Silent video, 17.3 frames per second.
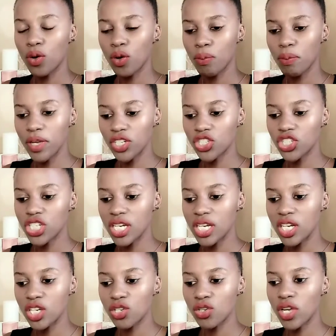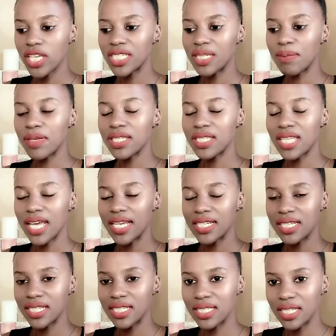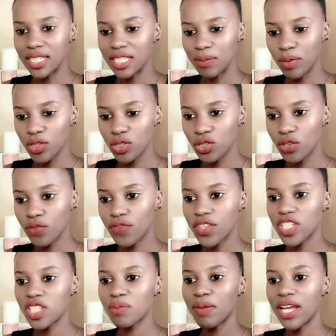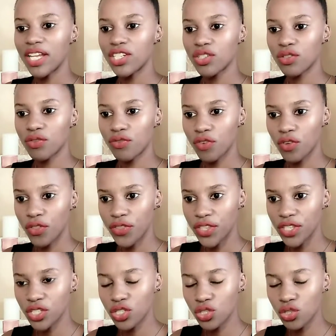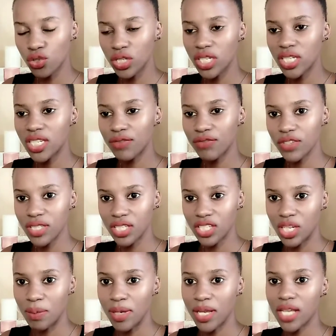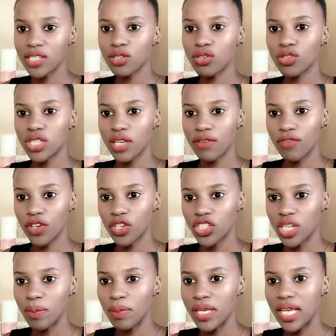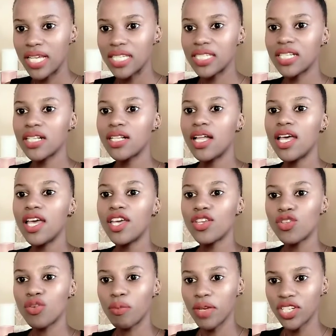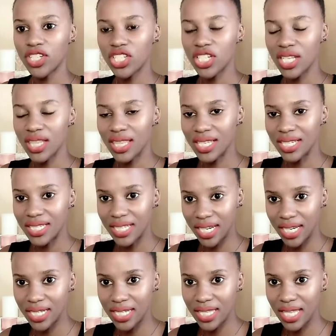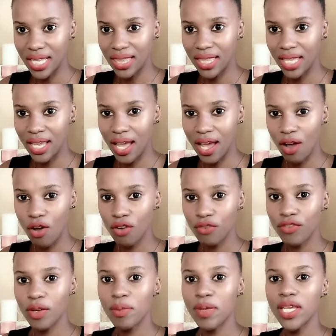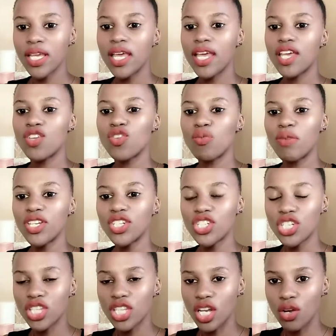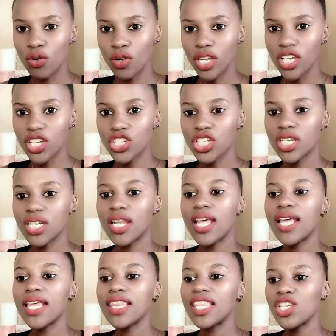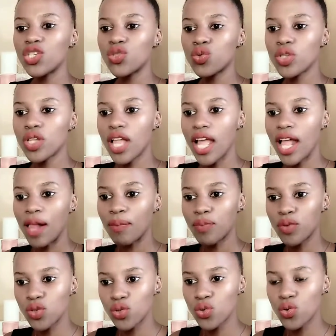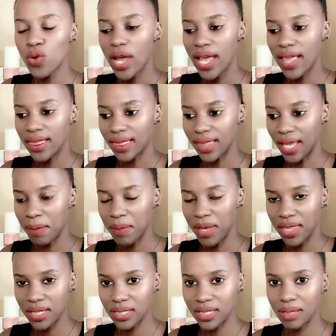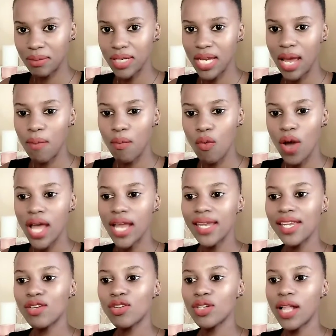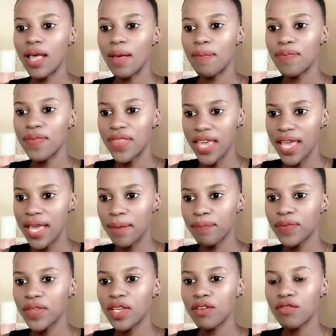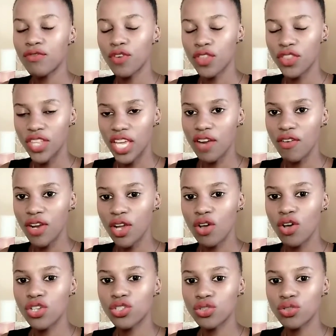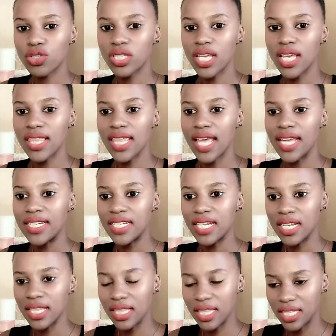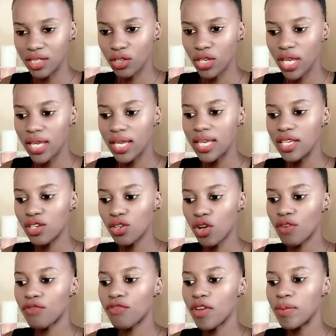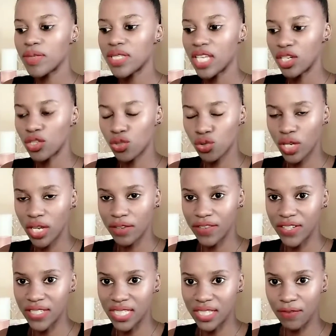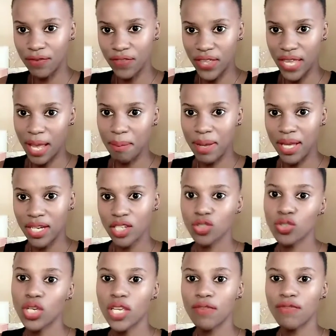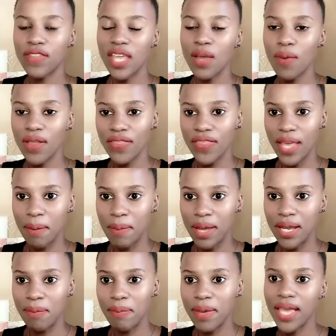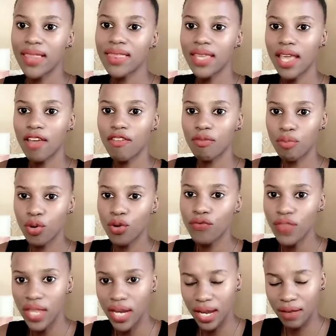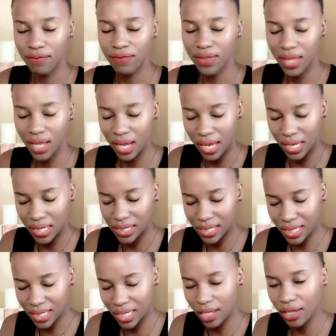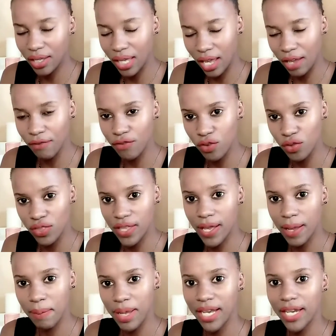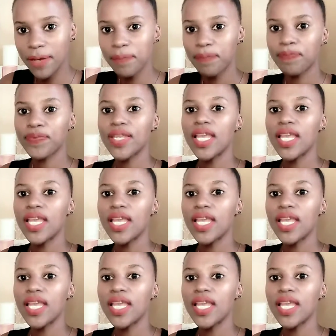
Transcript: Mention in your SMS that it's a deposit of this much for this unit. If it's a jamming castle, you say for a jamming castle. You mention the date that they are confirming. You mention the location. This will help you and them at the same time. One, it will help them for their records to say that it confirms that you have received their money. So if they want their money back, they have proof that they gave you their money.